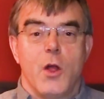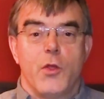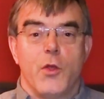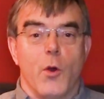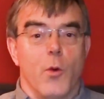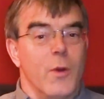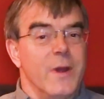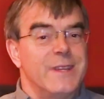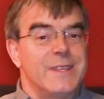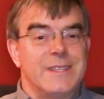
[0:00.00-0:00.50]

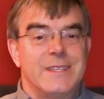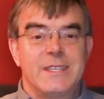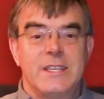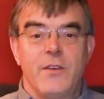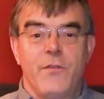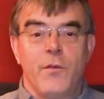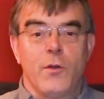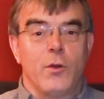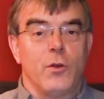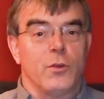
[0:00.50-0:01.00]
though it's
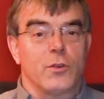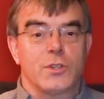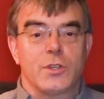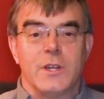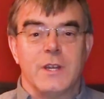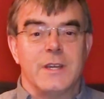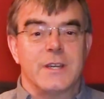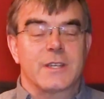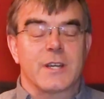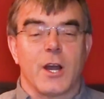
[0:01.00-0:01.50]
difficult
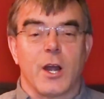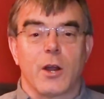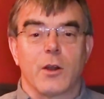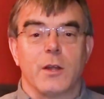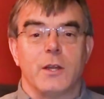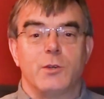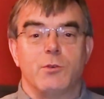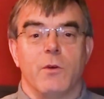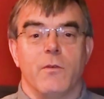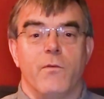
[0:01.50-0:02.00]

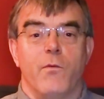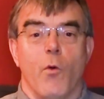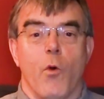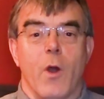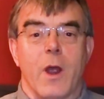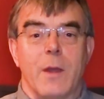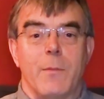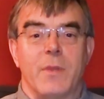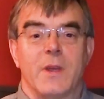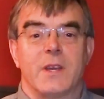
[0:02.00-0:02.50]
entirely to avoid